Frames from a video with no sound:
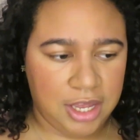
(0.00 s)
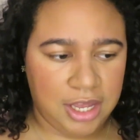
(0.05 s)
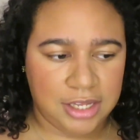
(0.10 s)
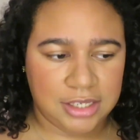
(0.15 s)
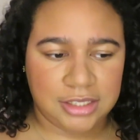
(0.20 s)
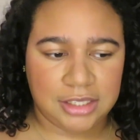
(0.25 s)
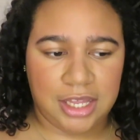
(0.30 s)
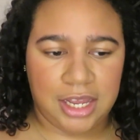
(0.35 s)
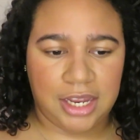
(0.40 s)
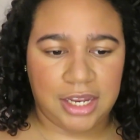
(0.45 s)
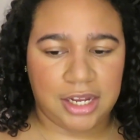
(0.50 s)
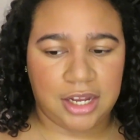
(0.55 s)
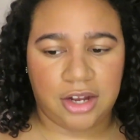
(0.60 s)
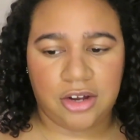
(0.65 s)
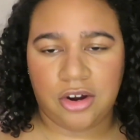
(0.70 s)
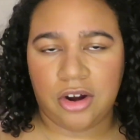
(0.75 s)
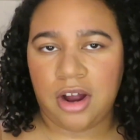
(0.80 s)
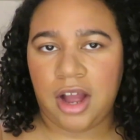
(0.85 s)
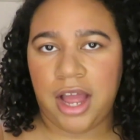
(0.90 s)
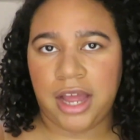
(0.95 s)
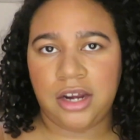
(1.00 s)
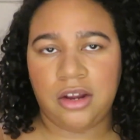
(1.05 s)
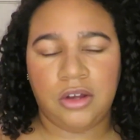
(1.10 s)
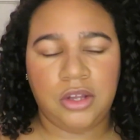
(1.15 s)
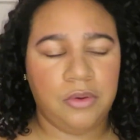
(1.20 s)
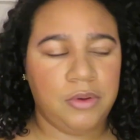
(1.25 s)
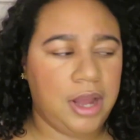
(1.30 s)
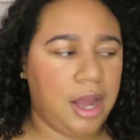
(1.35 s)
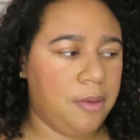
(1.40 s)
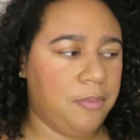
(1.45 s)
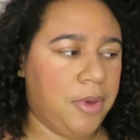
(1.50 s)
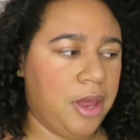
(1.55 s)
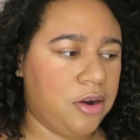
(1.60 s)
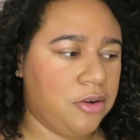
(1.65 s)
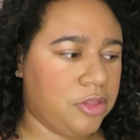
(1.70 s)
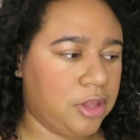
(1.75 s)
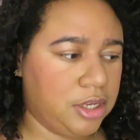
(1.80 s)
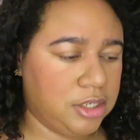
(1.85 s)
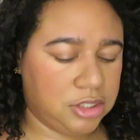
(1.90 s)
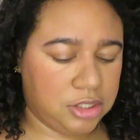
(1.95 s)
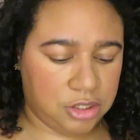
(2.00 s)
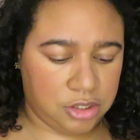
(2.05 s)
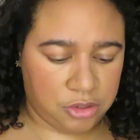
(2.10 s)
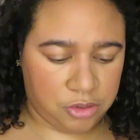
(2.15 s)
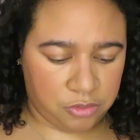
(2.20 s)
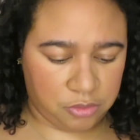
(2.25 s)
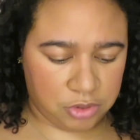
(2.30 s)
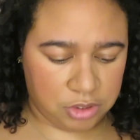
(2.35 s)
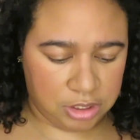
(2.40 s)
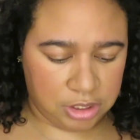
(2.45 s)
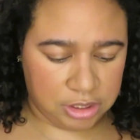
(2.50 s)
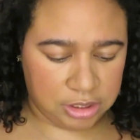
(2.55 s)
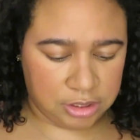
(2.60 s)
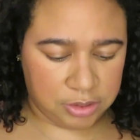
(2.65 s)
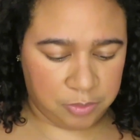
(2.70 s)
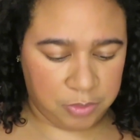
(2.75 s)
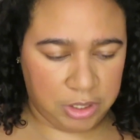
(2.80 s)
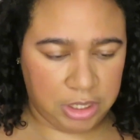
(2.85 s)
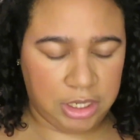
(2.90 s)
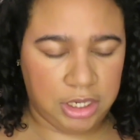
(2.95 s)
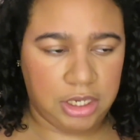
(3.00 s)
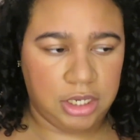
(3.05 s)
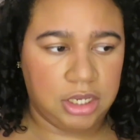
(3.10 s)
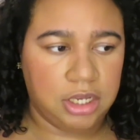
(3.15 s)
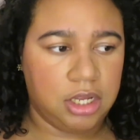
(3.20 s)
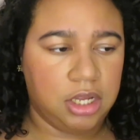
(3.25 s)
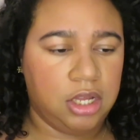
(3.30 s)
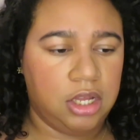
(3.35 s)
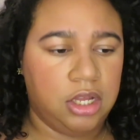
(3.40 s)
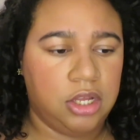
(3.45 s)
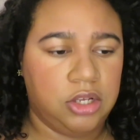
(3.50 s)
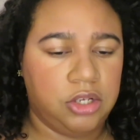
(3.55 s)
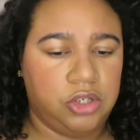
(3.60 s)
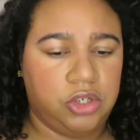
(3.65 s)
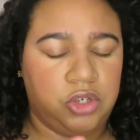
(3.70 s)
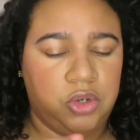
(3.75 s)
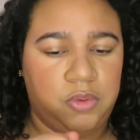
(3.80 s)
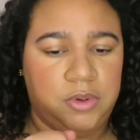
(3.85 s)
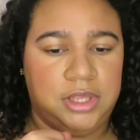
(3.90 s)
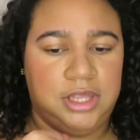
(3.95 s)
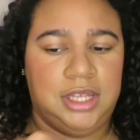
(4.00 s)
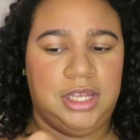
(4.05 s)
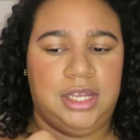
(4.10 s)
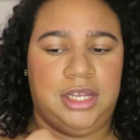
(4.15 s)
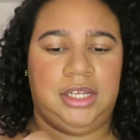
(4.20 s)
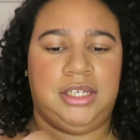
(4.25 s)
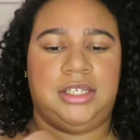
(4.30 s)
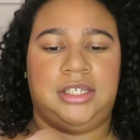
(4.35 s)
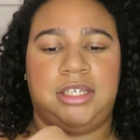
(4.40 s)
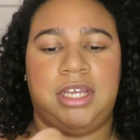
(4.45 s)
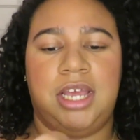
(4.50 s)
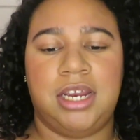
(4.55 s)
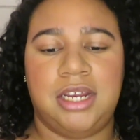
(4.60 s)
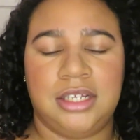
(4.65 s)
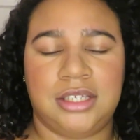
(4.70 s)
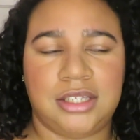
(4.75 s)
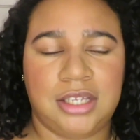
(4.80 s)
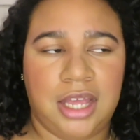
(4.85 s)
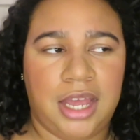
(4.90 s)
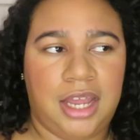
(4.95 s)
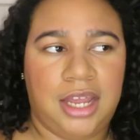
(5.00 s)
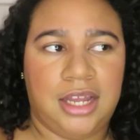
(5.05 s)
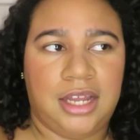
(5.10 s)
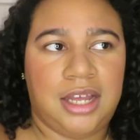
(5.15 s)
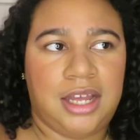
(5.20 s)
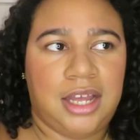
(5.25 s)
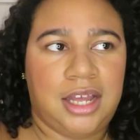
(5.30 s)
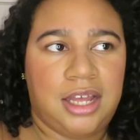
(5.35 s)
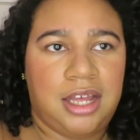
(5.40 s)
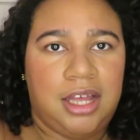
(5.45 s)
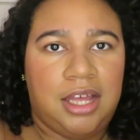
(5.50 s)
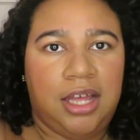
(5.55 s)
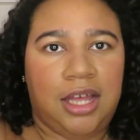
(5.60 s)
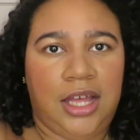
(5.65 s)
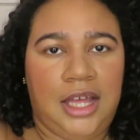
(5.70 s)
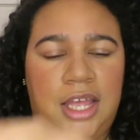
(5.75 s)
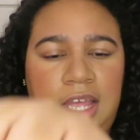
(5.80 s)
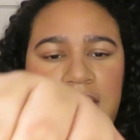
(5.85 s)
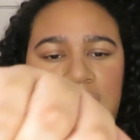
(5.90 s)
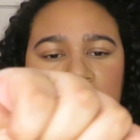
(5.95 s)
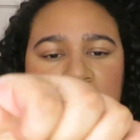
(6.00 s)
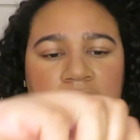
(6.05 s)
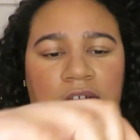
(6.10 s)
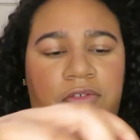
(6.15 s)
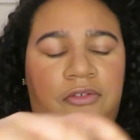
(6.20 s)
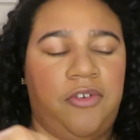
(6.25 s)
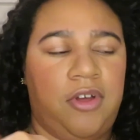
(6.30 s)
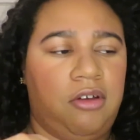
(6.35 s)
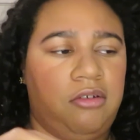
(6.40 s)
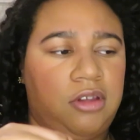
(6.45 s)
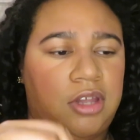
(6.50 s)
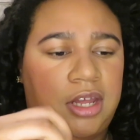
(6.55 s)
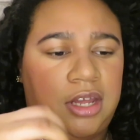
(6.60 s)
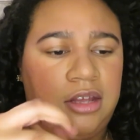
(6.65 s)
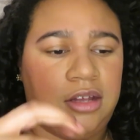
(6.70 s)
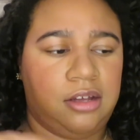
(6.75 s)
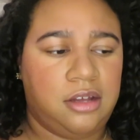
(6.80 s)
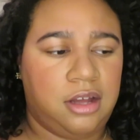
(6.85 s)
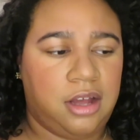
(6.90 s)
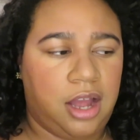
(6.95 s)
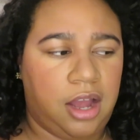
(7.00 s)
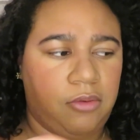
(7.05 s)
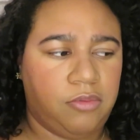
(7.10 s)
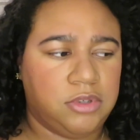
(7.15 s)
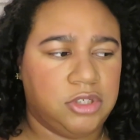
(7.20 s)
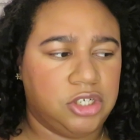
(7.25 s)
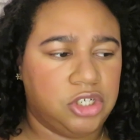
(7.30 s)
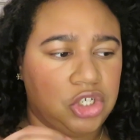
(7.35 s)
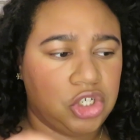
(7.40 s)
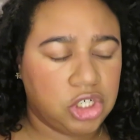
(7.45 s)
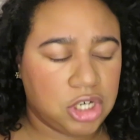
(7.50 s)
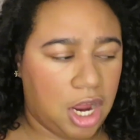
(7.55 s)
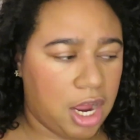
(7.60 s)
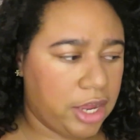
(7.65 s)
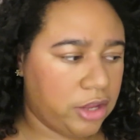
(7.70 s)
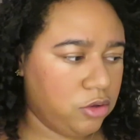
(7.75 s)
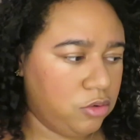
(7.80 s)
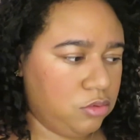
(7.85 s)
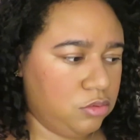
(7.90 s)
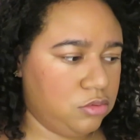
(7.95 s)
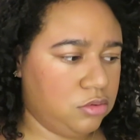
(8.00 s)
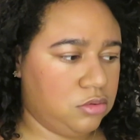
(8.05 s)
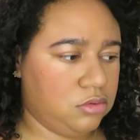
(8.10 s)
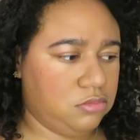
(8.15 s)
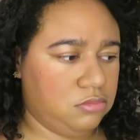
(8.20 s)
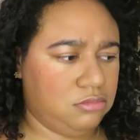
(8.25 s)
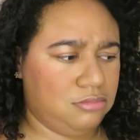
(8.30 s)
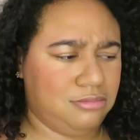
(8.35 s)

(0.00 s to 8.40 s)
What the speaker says: It's like, girl, I know you got better things to do than to be doing this. And it's like, it kind of felt like I was a child.